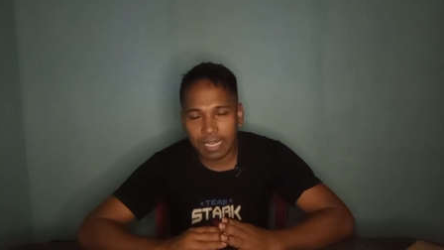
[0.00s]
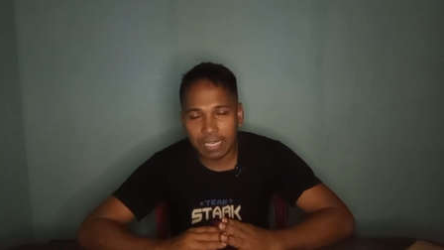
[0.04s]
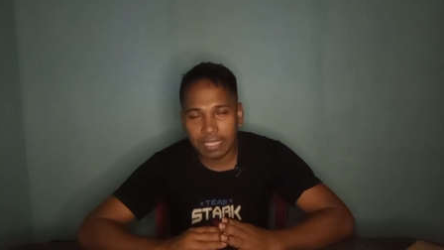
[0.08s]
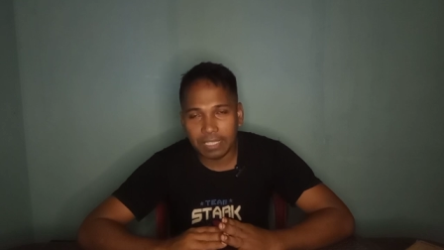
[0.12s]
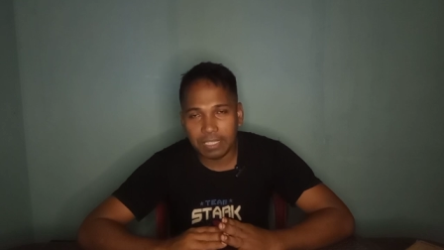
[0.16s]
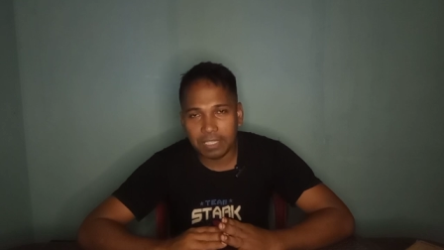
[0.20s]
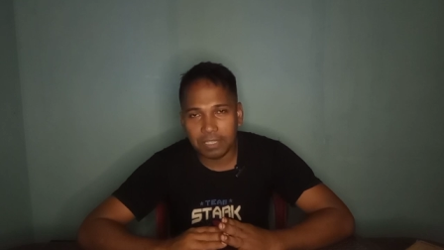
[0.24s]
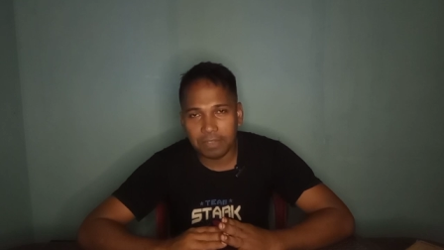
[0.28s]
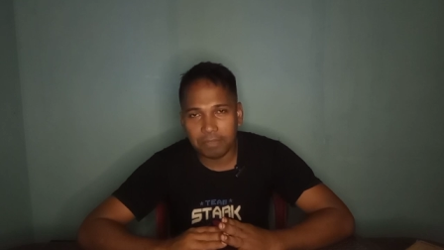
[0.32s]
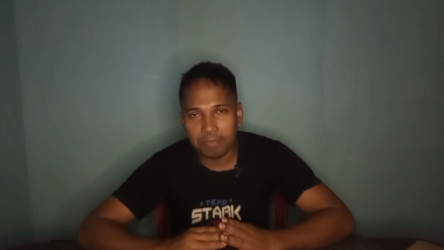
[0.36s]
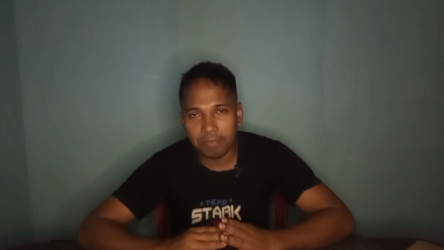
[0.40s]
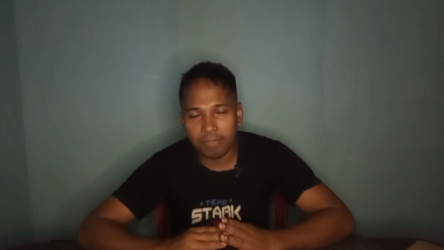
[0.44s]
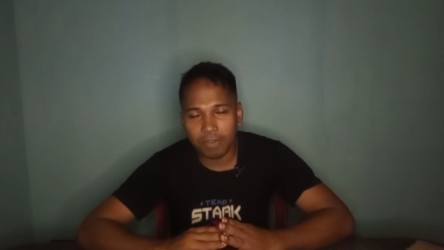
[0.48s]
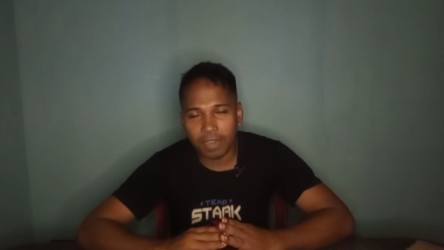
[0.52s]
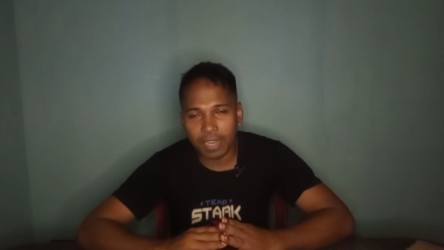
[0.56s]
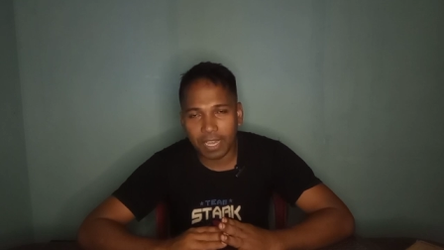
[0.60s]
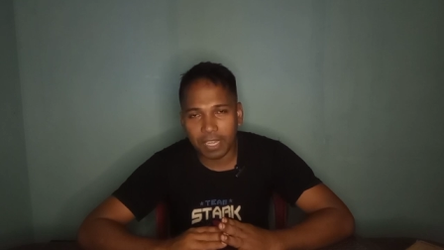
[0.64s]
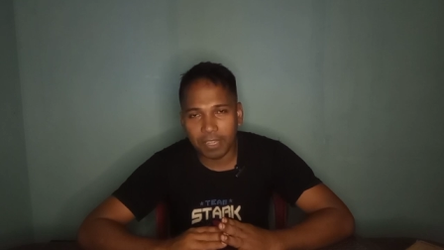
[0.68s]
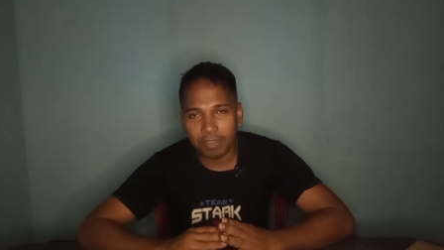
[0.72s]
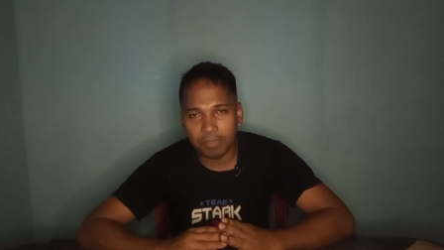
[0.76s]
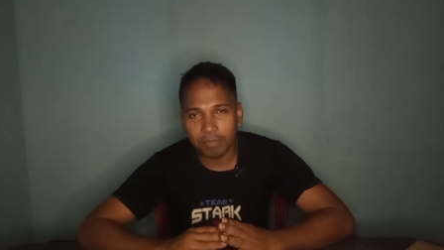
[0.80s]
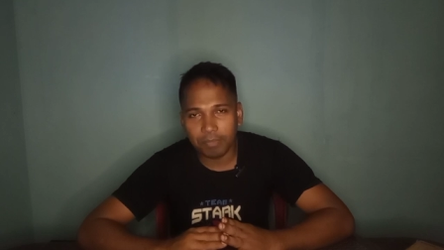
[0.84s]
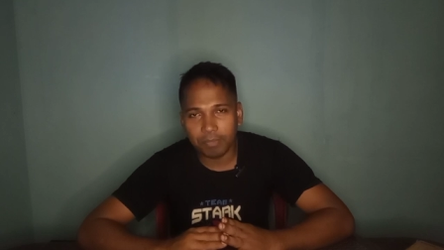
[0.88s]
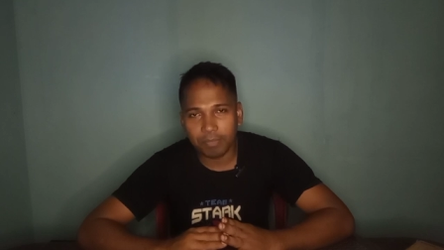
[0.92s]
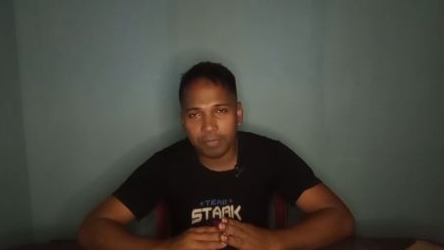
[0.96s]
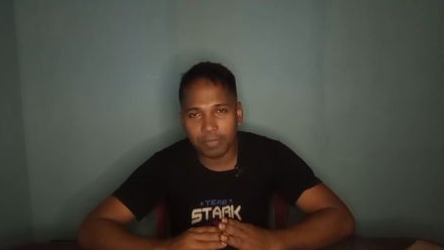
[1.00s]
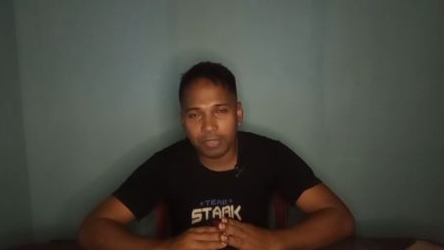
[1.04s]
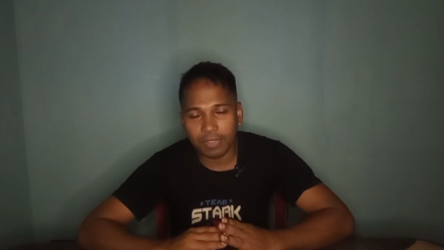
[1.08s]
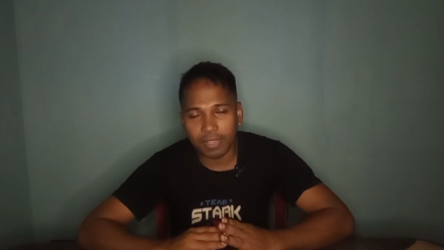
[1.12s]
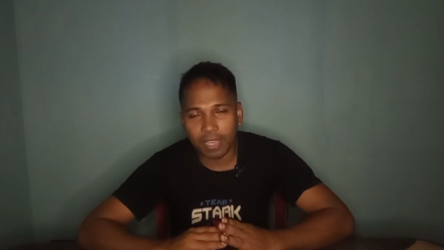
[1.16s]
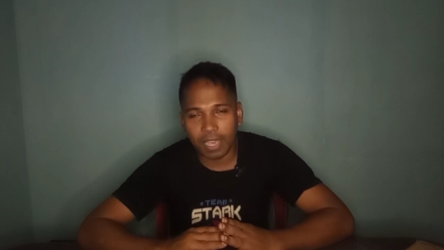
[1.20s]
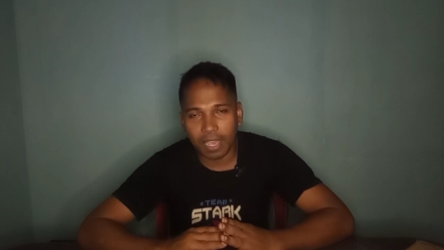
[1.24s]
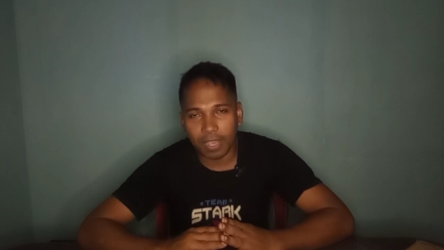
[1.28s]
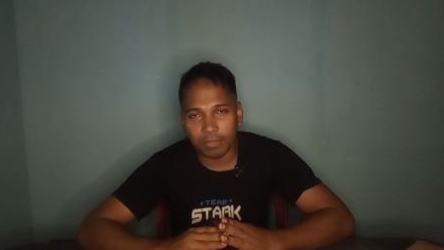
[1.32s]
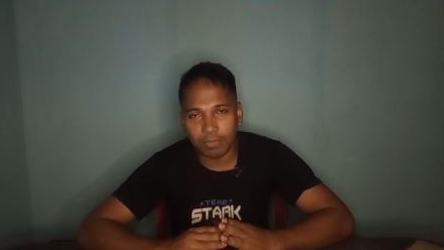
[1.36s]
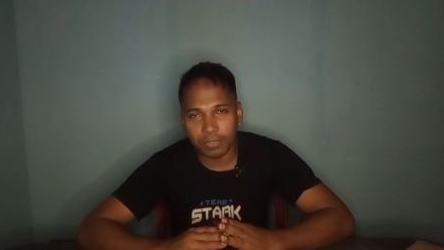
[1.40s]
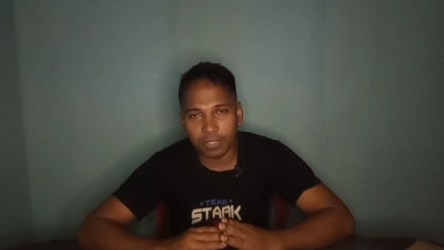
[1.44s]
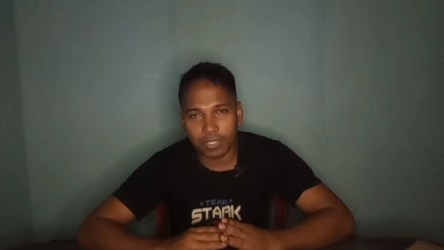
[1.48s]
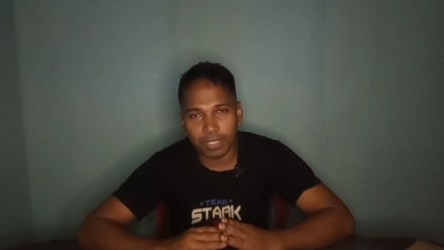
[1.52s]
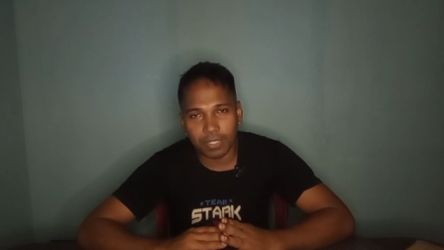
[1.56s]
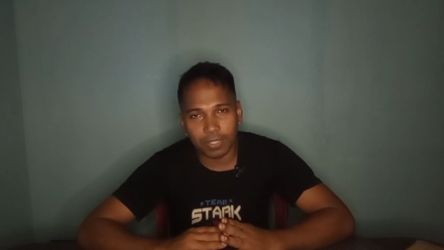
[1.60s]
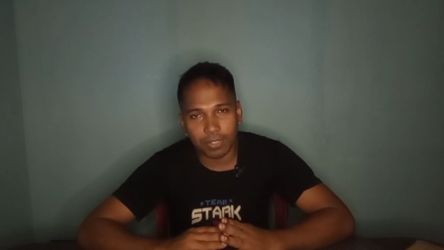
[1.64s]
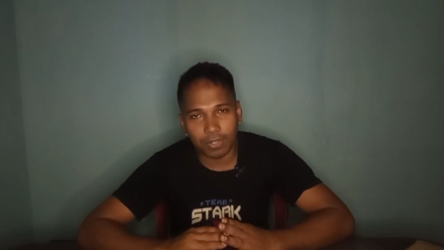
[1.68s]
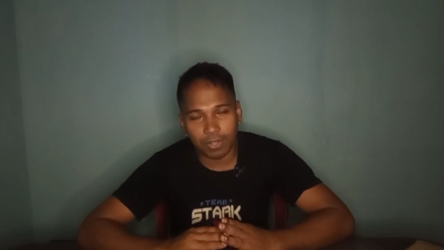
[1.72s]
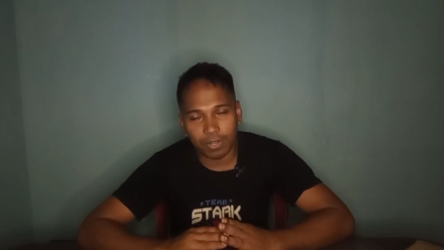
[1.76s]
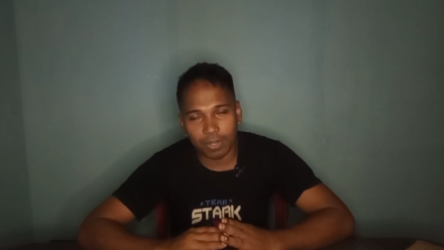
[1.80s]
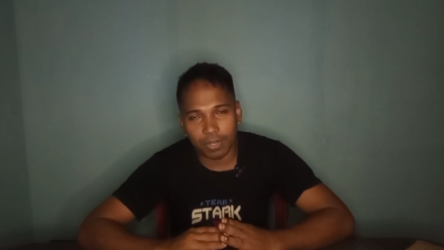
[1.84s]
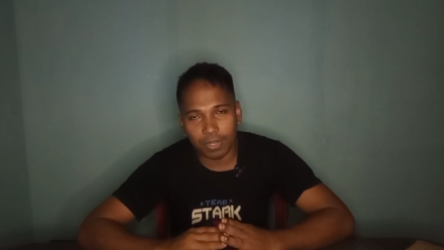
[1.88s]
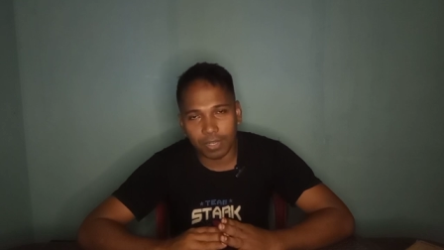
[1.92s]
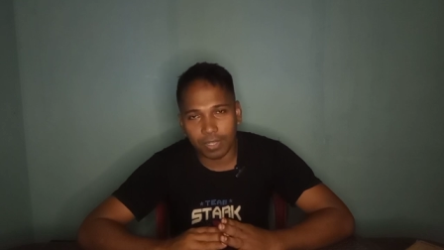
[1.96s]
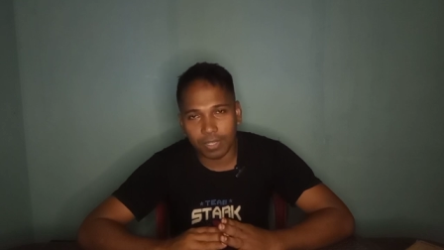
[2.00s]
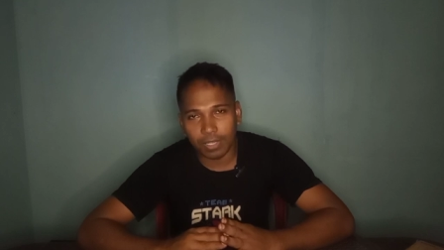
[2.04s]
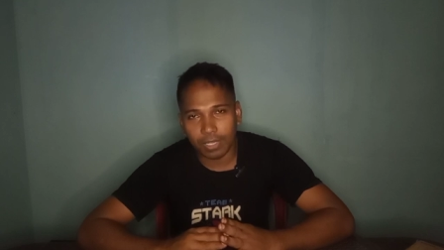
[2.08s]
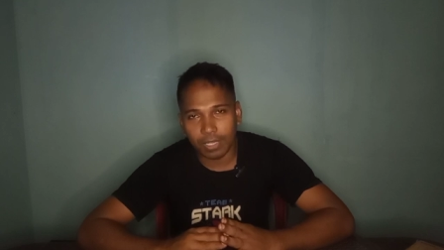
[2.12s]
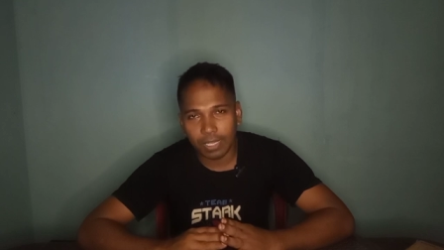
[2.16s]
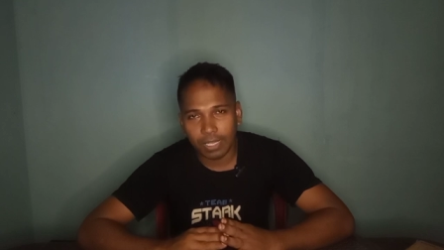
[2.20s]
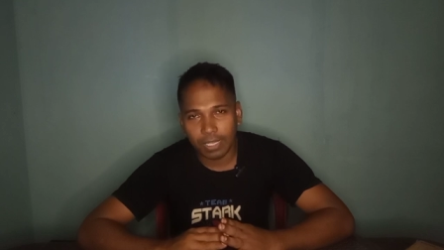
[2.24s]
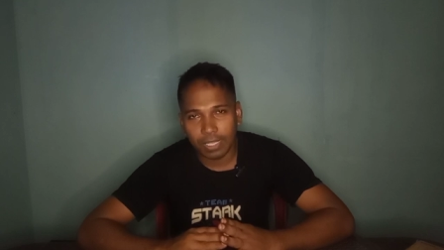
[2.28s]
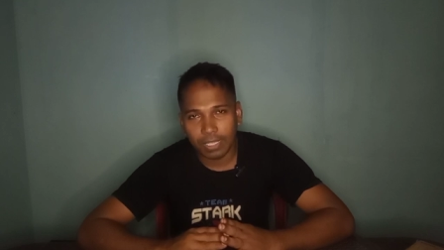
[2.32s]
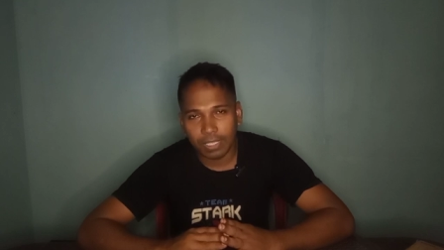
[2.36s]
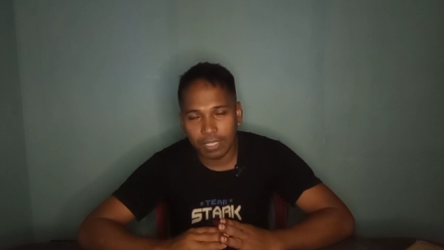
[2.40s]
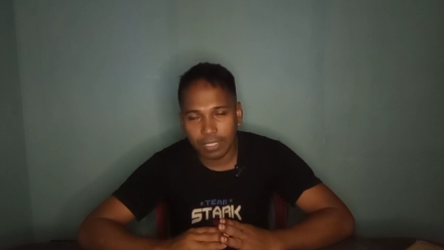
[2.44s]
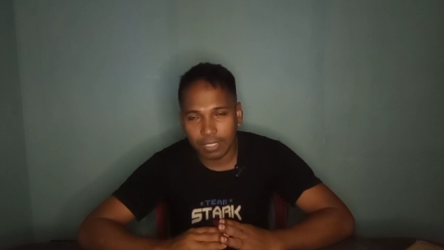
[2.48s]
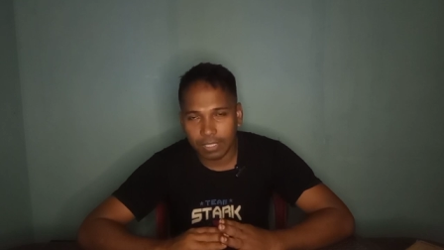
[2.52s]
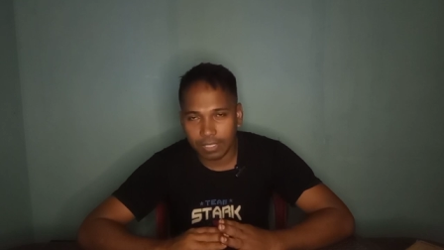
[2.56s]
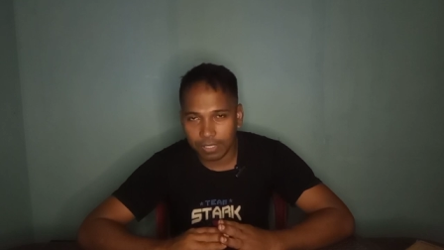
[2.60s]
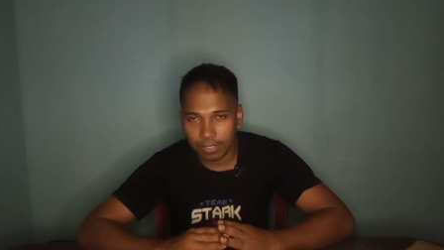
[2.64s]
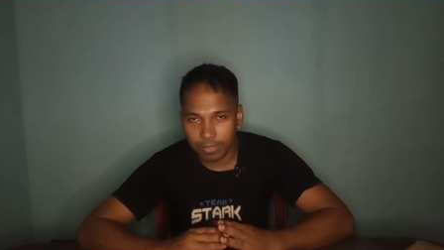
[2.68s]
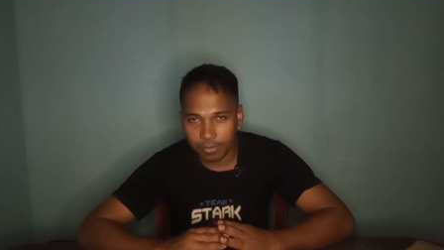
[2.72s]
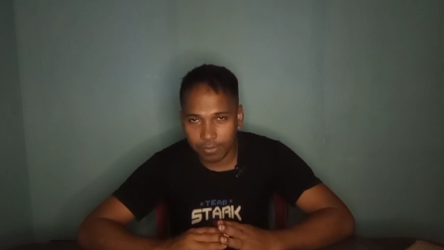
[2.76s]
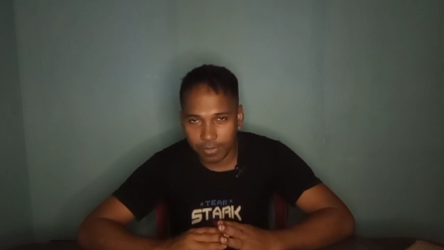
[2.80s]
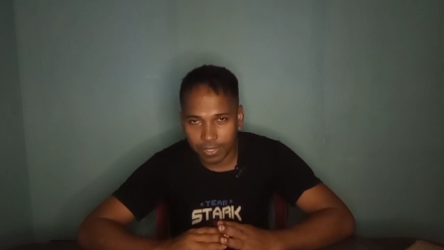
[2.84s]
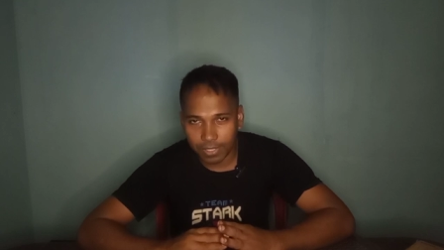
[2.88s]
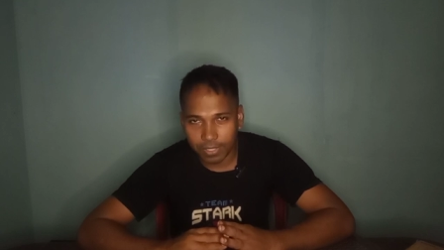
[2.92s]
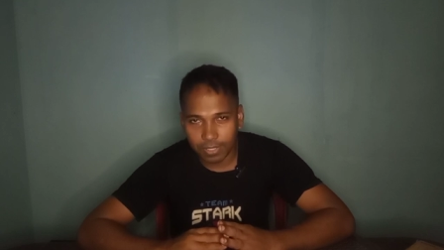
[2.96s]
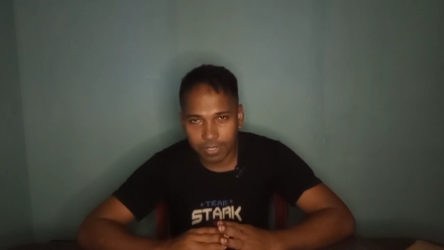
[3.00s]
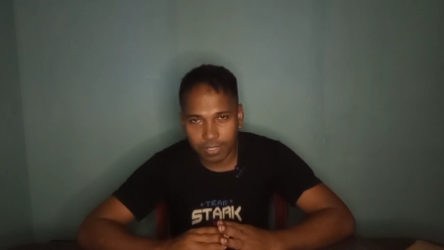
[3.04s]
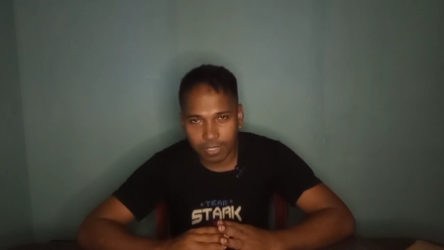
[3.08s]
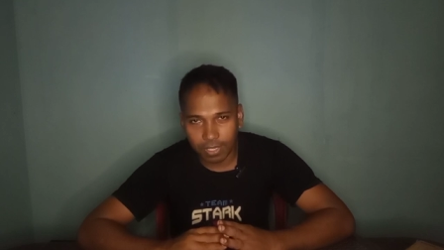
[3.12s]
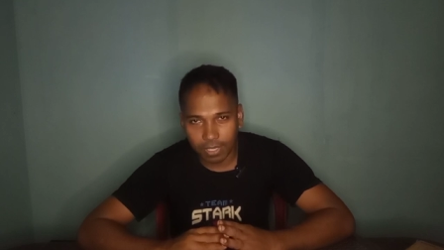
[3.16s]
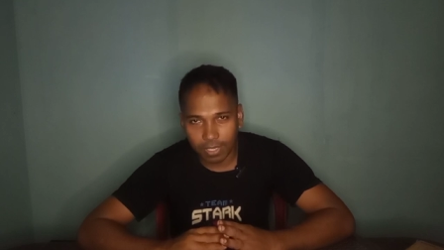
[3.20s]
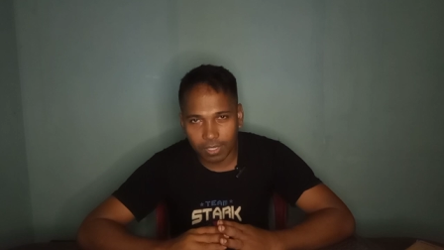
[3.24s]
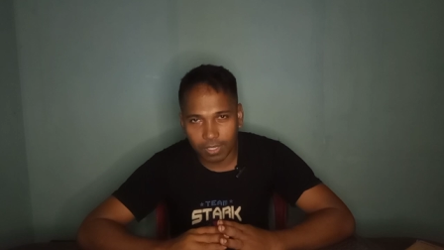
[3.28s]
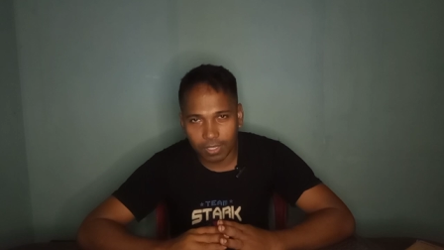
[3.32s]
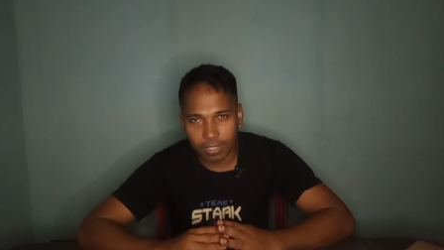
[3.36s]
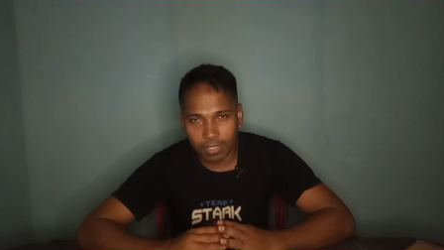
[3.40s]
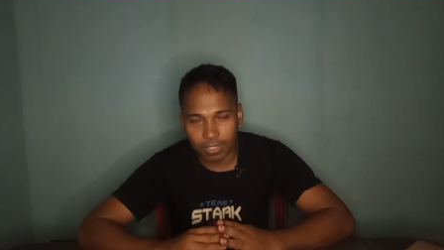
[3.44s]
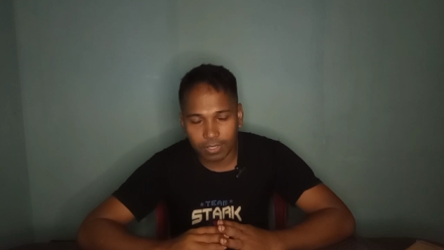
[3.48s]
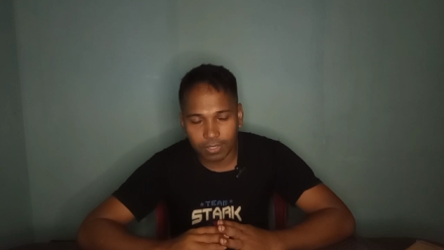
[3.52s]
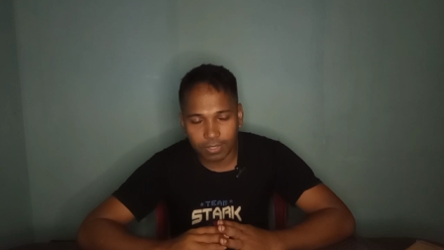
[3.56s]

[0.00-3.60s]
$85,000 in US dollar,